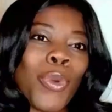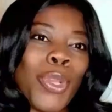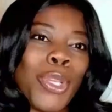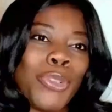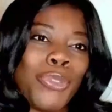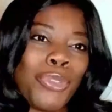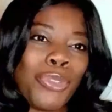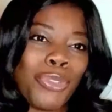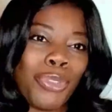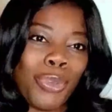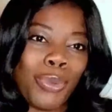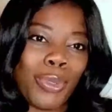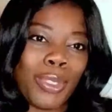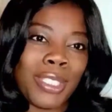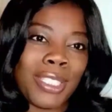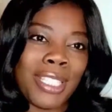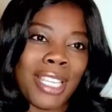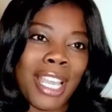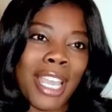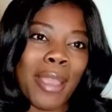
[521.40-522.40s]
What did you choose?
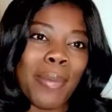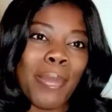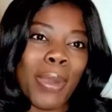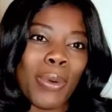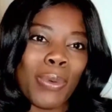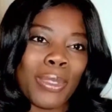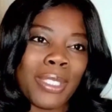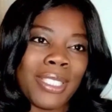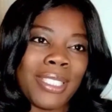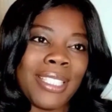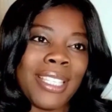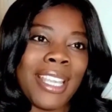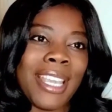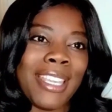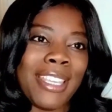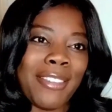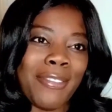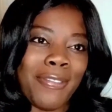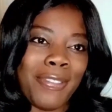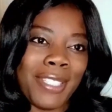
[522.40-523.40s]
Say, Emma was saying,
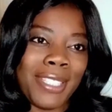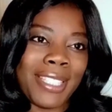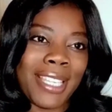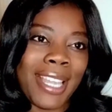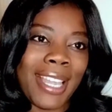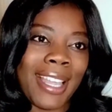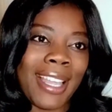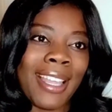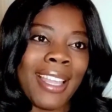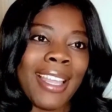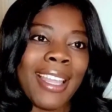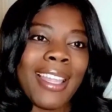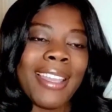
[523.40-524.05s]
Eye fita.